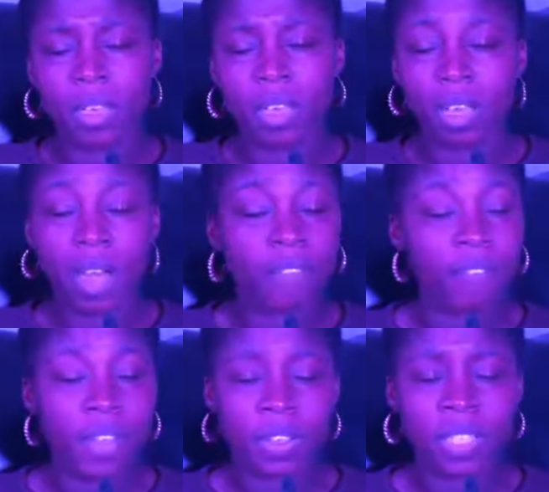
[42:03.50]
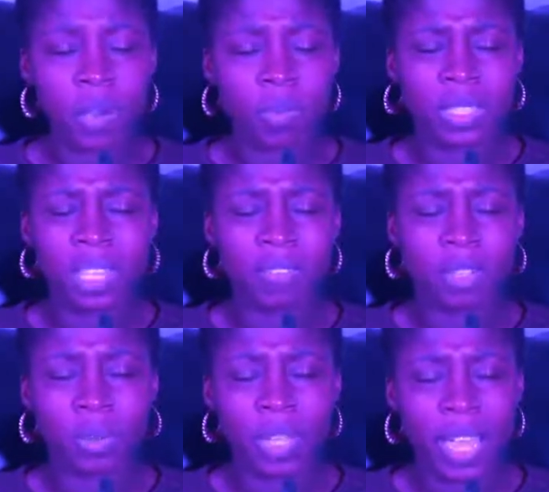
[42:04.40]
and our fairy tale was never
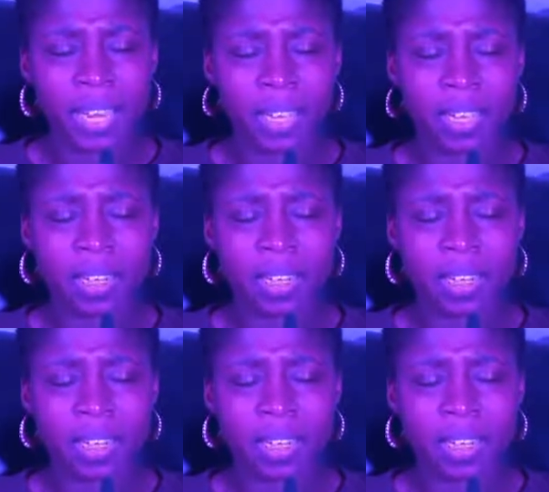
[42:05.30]
created.